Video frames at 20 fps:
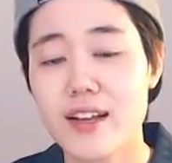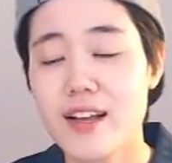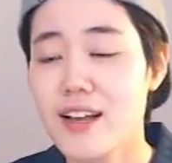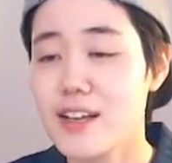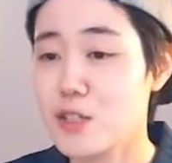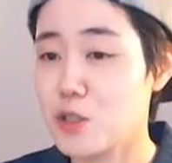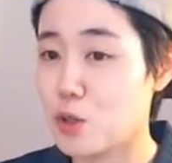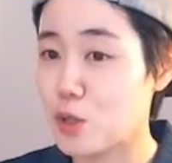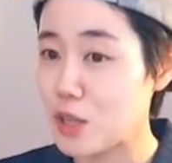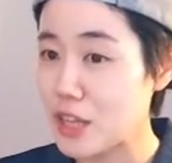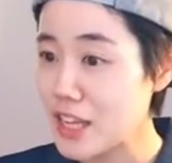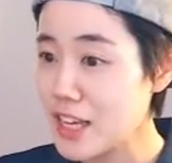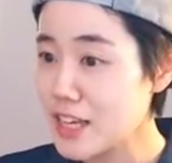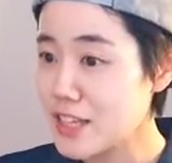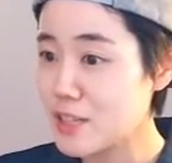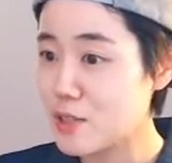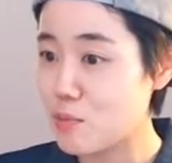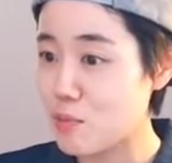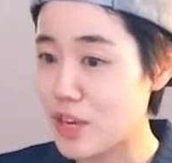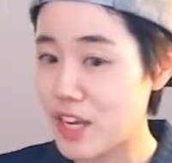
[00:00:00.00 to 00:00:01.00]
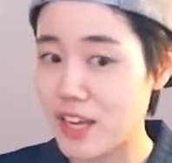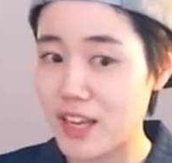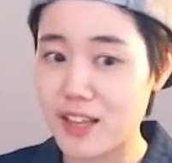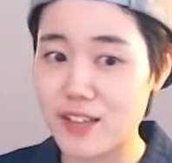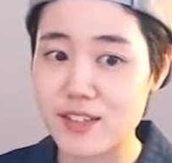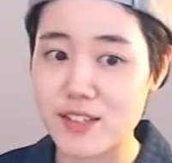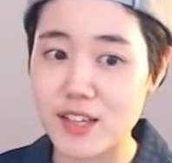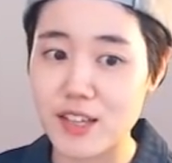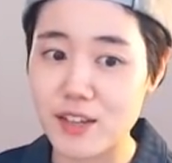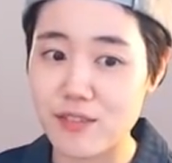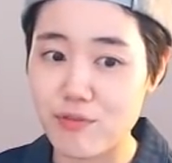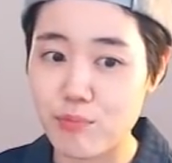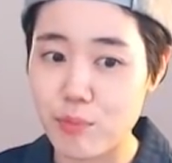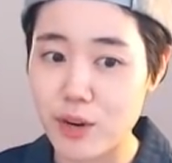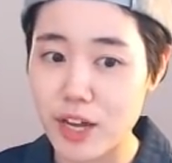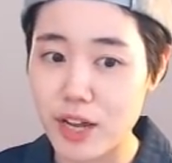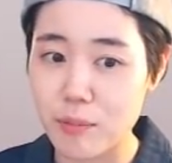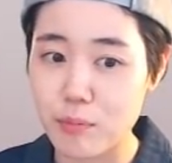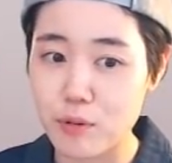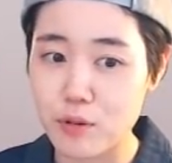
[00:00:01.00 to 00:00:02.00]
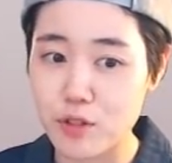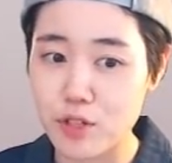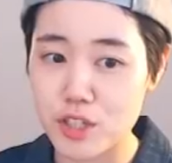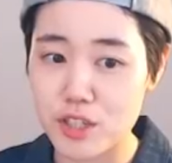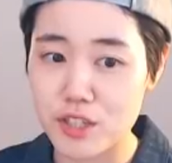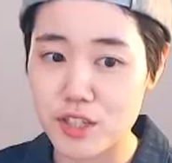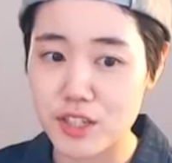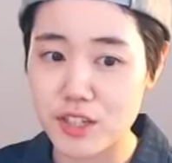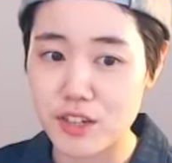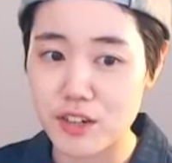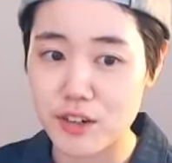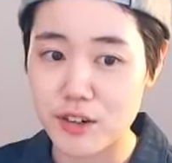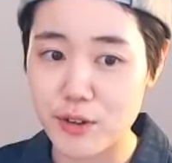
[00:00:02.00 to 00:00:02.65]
So this means if black pushes here,